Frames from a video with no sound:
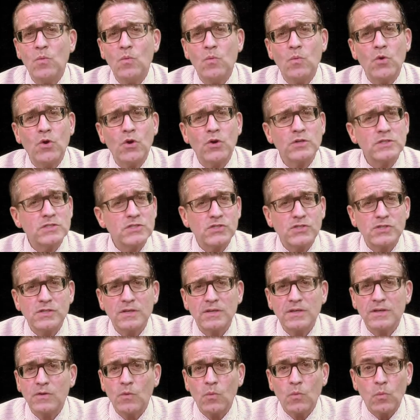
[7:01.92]
the words
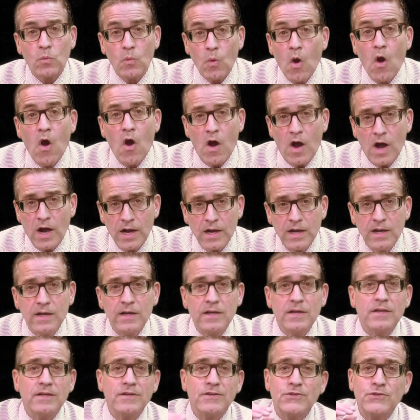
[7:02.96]
wrong
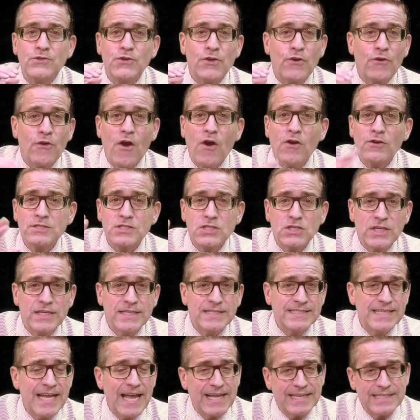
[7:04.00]
to your heart's
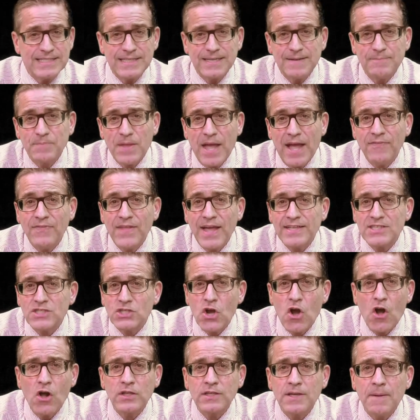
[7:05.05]
content, and that's
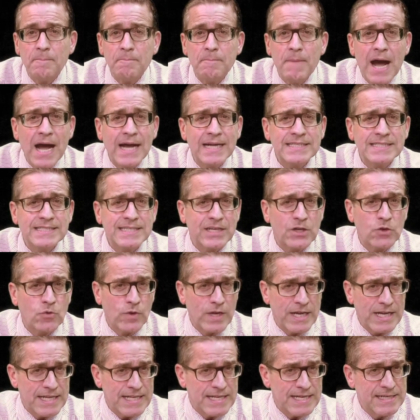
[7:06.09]
called a
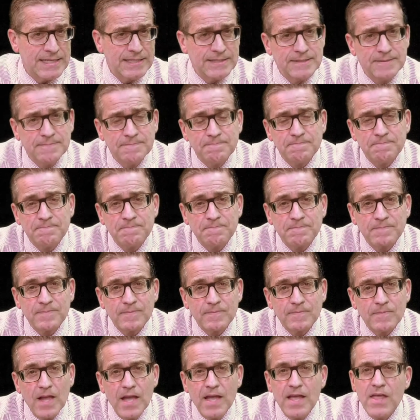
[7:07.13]
mondegreen.
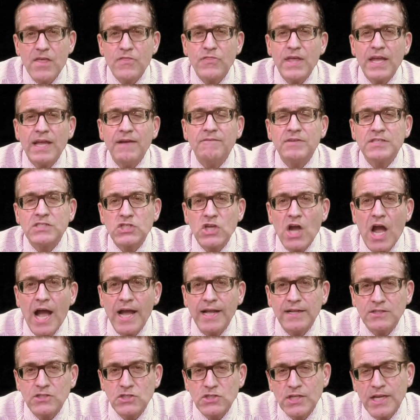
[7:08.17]
Think of a
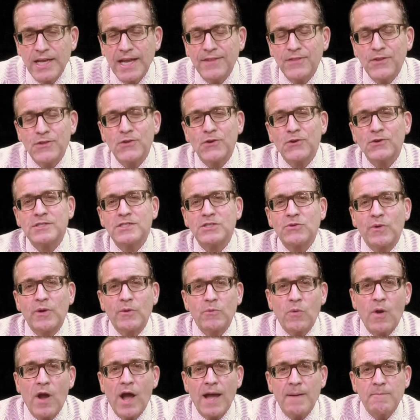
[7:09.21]
child singing the nursery
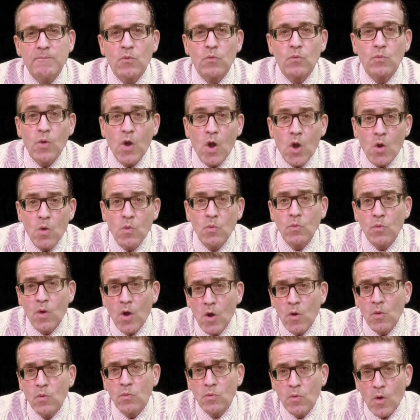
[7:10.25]
rhyme, Row,
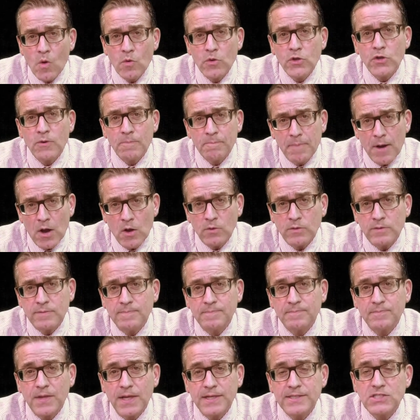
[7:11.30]
row, row your boat.
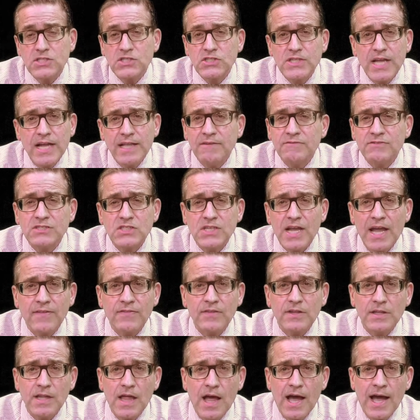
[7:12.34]
Instead of
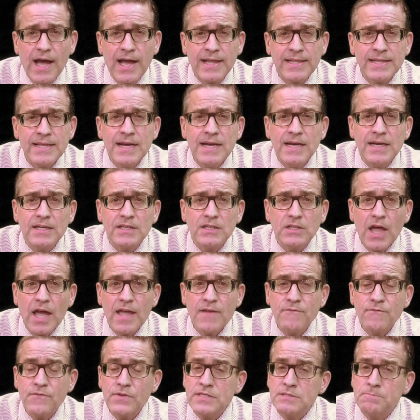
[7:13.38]
saying the line,
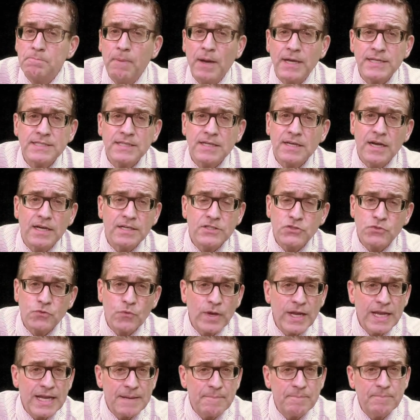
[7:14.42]
Life is but a
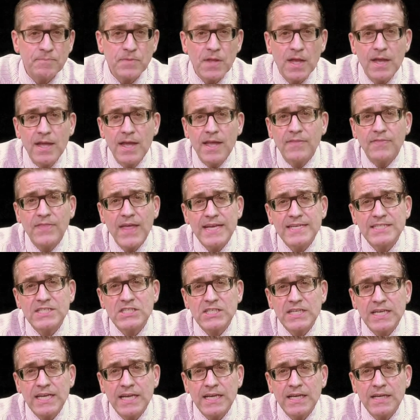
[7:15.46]
dream, they
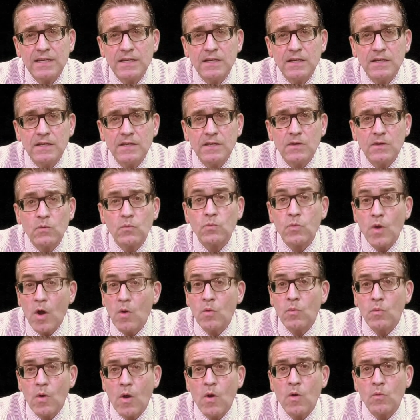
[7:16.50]
sing,
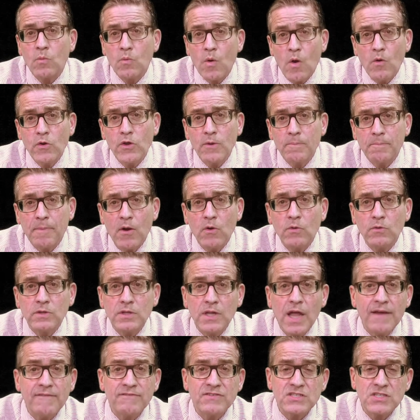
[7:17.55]
Row, Row, Row Your Boat,
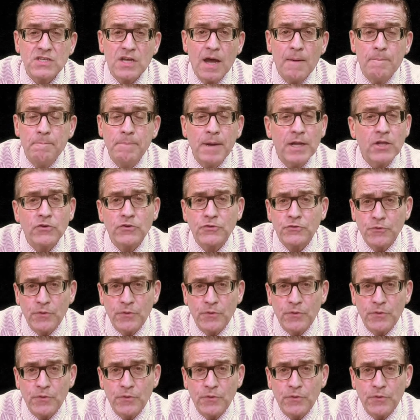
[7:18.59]
Life's a Butter